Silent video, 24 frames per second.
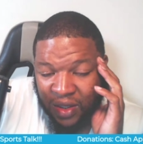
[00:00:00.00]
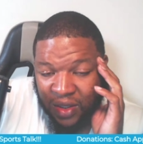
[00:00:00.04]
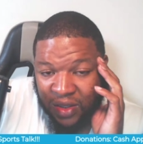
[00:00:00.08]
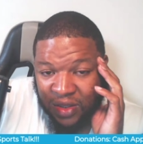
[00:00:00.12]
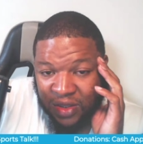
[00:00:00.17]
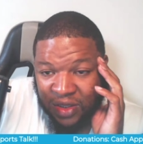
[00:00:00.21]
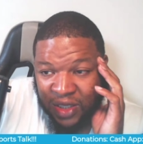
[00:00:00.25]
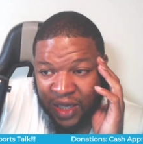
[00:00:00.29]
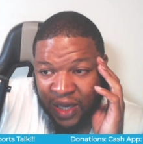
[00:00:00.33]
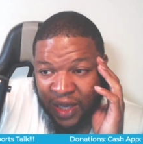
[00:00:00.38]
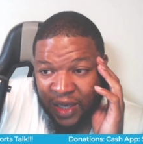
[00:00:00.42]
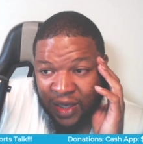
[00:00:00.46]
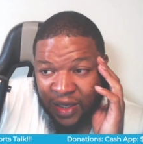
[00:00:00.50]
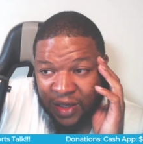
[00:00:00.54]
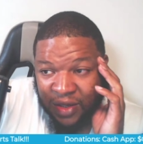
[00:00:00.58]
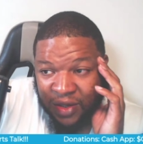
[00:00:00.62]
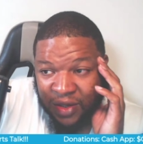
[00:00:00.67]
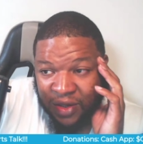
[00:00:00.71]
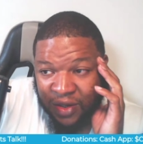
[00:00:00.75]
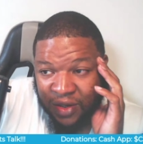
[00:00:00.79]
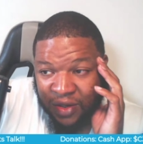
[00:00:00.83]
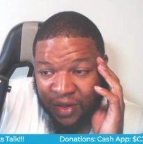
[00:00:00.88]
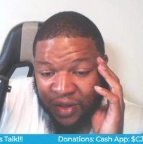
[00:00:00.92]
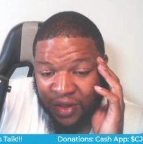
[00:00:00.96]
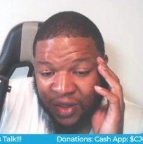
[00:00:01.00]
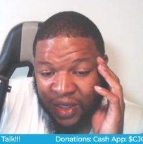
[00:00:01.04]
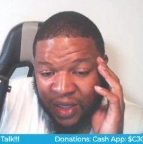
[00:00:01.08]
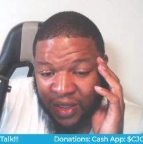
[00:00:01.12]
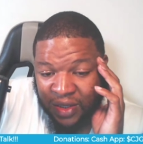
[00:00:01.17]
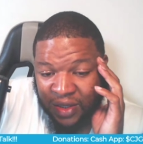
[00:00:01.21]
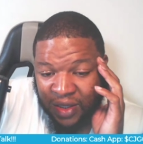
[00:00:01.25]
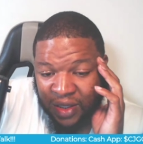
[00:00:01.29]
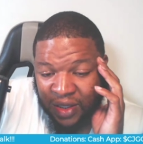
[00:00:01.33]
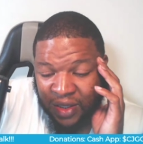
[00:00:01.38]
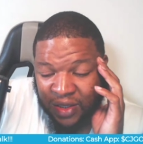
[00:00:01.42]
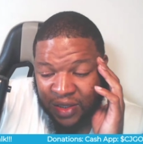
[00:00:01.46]
Jalen Duren,
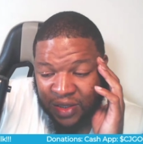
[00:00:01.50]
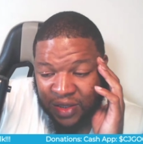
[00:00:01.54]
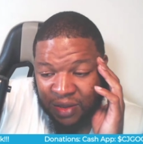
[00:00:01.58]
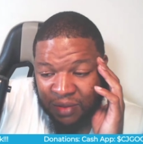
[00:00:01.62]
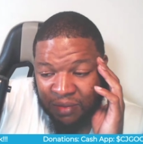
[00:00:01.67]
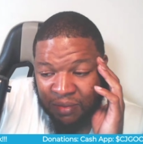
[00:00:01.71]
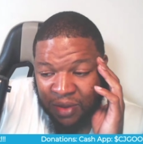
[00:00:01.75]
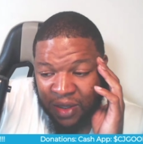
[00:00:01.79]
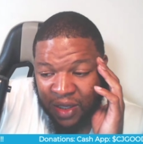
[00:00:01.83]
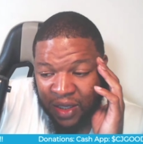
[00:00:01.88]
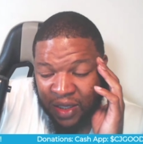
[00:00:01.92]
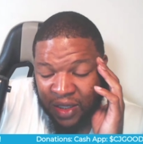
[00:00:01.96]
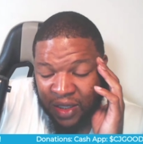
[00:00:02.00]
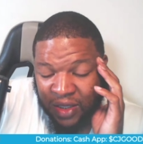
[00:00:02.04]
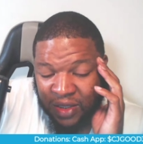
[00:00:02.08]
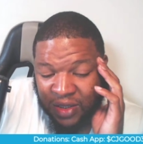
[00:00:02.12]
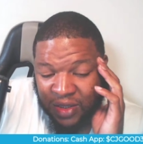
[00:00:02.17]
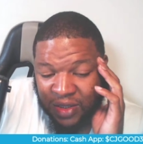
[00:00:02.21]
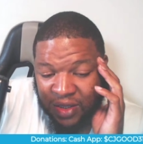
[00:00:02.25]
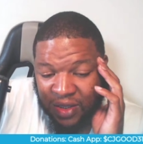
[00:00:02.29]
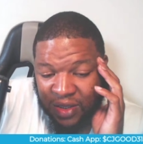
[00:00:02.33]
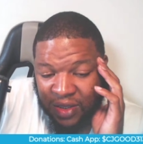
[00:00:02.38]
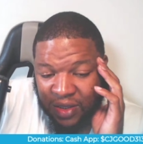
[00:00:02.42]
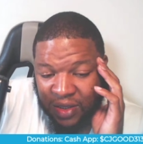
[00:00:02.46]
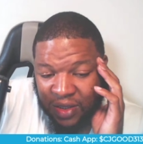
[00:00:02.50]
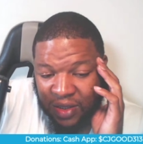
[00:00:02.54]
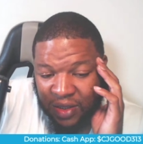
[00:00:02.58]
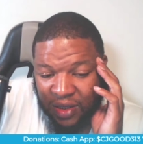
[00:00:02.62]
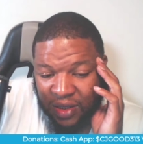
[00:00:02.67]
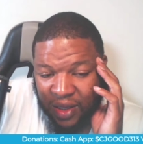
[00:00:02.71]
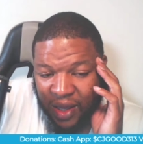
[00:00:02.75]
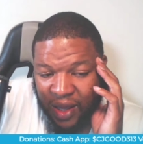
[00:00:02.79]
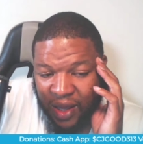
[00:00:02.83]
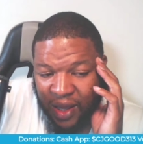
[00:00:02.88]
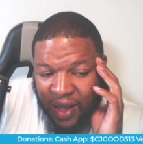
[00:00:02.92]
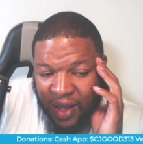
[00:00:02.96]
I think, is the biggest
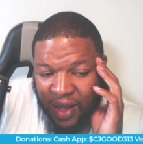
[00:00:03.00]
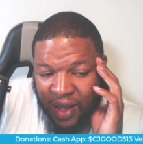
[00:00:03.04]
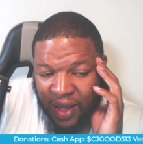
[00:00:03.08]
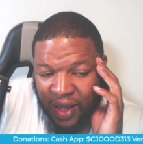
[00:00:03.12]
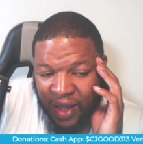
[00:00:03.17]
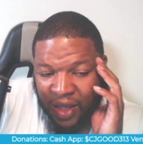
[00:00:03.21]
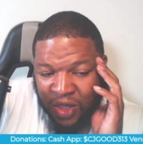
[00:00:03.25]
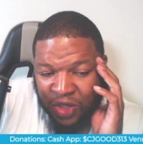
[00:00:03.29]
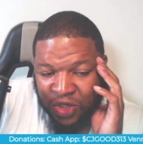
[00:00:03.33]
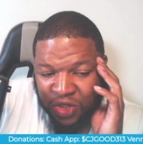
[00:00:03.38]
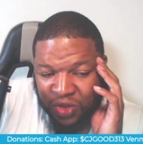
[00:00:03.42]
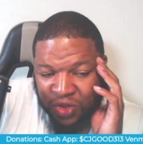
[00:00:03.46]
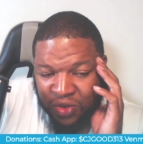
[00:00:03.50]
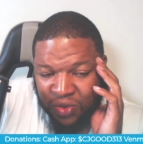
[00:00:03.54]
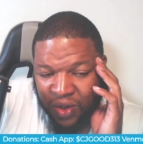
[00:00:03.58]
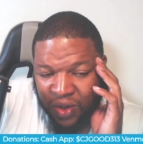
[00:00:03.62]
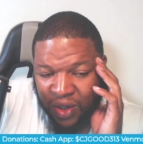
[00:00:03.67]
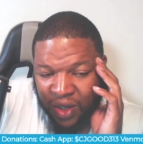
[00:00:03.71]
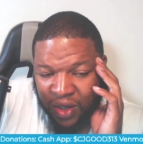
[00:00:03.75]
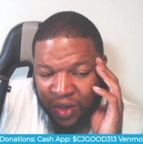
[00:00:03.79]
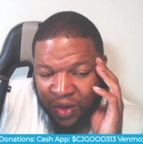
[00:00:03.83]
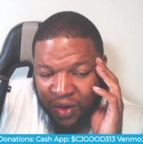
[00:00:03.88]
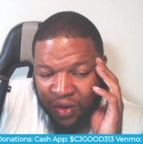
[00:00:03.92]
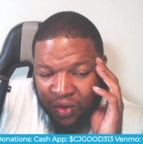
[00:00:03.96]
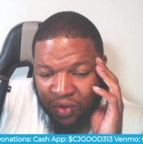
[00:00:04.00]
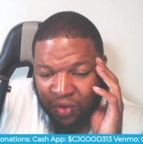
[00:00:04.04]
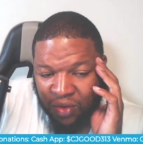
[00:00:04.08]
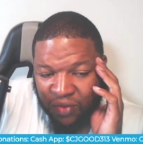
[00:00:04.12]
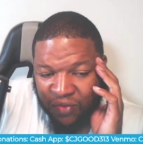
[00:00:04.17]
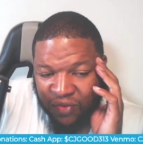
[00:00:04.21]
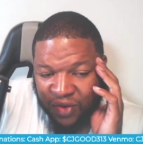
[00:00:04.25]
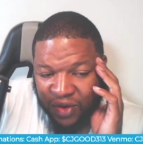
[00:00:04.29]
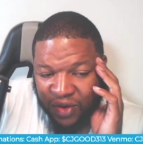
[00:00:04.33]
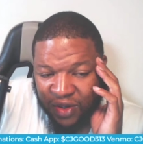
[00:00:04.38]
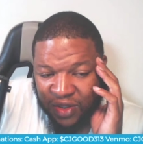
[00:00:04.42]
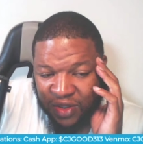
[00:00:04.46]
issue here
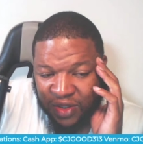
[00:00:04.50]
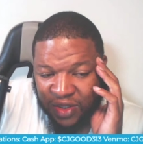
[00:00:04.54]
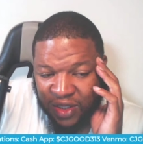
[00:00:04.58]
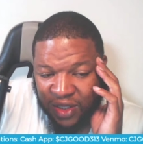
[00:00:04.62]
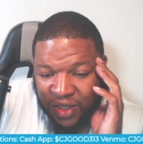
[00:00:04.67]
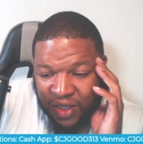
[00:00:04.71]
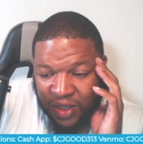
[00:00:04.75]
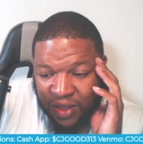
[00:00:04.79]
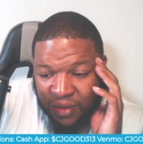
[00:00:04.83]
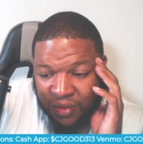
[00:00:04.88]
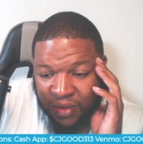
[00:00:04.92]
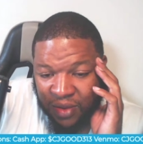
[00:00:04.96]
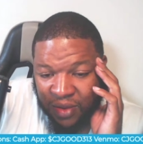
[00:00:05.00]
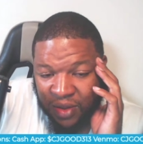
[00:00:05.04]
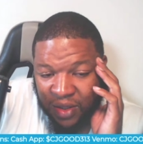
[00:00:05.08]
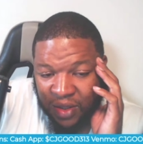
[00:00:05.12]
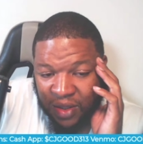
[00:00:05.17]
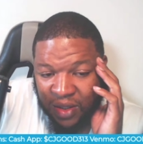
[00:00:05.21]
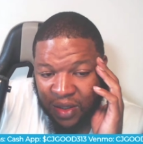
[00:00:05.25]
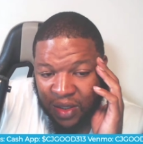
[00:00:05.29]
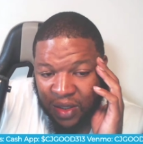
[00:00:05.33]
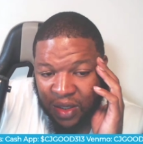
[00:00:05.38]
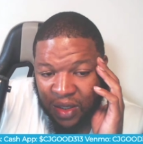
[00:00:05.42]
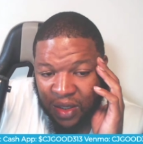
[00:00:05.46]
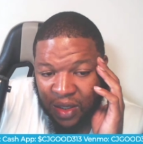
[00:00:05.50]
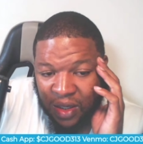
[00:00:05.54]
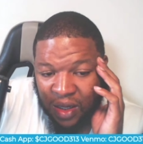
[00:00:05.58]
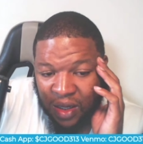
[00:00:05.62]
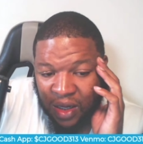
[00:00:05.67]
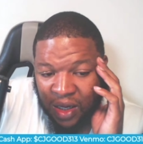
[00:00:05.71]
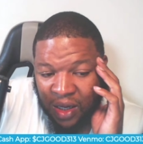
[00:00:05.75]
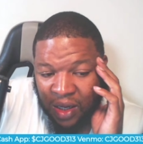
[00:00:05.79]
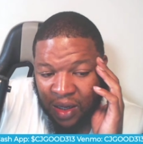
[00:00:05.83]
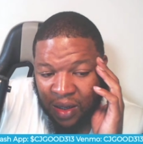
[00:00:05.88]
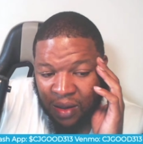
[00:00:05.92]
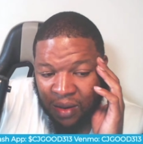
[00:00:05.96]
going for this team.
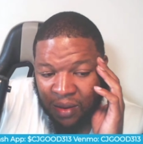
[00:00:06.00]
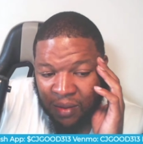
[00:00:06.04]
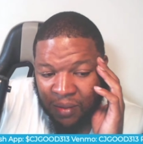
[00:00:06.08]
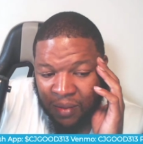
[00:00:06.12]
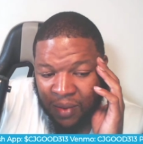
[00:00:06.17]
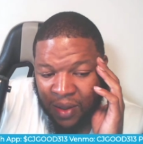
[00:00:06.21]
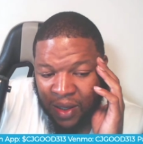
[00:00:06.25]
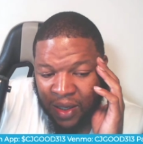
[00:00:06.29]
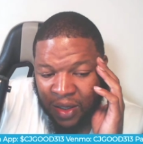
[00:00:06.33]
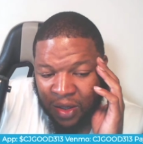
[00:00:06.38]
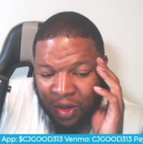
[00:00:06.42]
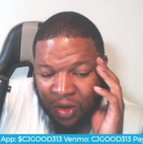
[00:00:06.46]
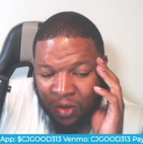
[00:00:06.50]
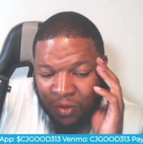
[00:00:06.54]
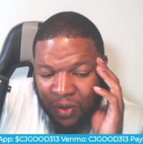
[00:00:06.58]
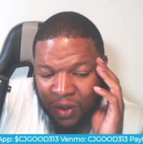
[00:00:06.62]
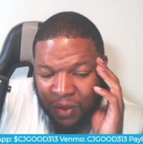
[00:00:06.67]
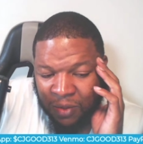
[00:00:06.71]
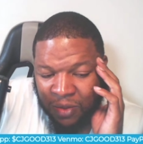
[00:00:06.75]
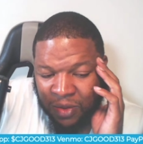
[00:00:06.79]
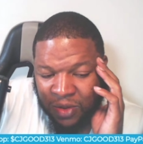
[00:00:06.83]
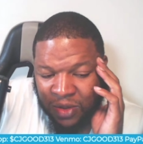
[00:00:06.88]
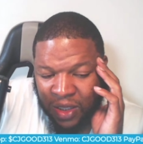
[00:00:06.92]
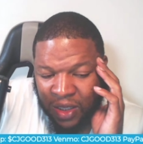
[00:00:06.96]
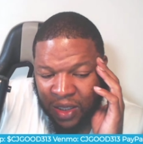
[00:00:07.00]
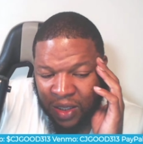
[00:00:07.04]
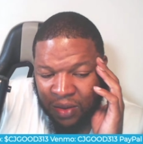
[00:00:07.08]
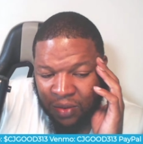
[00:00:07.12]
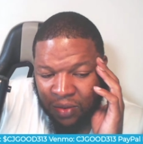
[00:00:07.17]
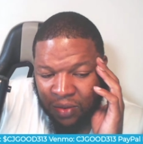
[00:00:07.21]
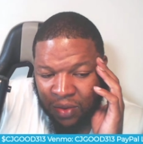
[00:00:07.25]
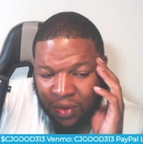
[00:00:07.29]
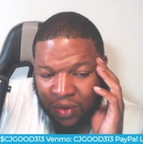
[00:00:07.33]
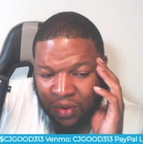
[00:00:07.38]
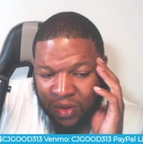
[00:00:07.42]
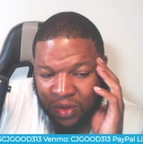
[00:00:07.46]
Um, I know people
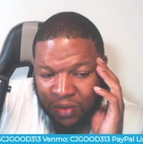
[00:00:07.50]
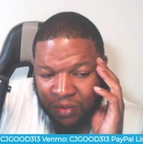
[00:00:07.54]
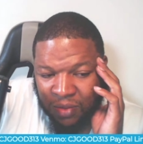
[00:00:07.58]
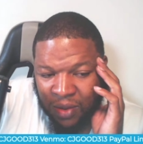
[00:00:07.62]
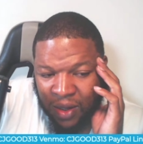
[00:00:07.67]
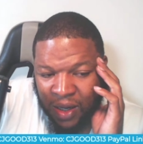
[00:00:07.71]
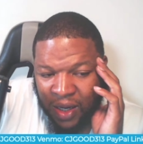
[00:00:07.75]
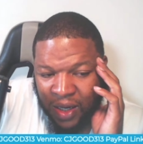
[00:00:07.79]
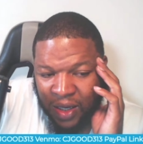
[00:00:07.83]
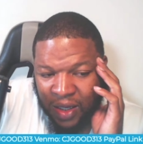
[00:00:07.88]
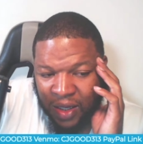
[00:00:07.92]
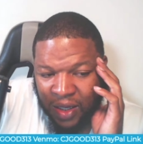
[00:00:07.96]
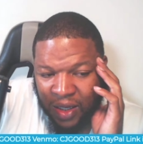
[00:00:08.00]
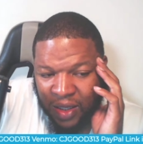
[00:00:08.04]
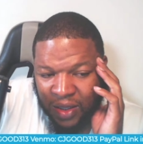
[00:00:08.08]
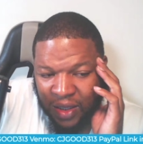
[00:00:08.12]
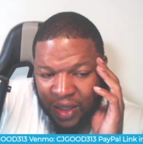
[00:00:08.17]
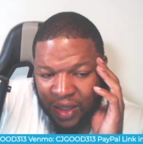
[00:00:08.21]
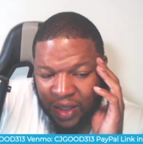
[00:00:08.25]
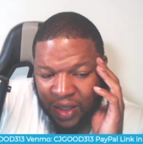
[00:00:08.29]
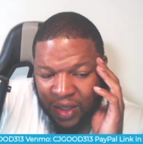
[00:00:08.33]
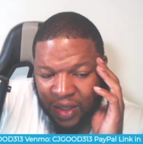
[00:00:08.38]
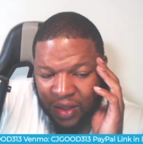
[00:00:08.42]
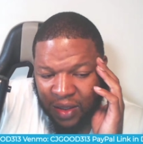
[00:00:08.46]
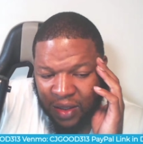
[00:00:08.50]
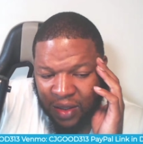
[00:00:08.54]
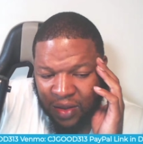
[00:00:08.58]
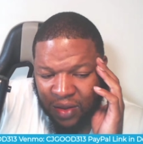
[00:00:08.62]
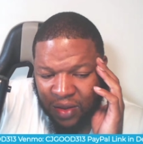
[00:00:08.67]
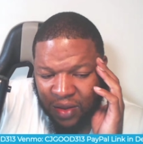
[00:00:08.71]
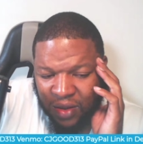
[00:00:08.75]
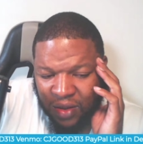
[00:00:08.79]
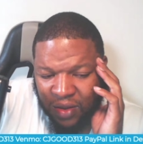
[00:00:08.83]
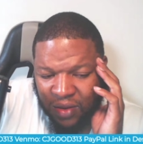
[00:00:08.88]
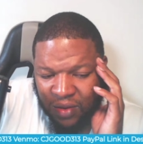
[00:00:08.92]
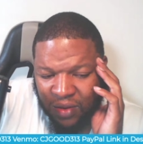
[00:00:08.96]
saying, well, to buy, I think,
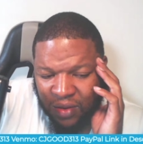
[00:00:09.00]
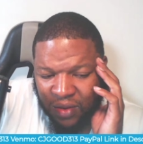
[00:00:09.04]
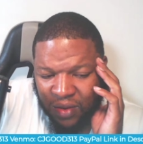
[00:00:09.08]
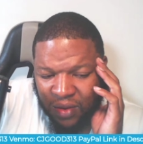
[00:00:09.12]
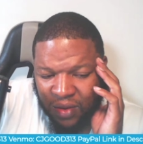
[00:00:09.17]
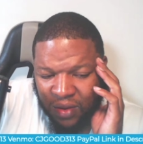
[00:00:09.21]
hold on.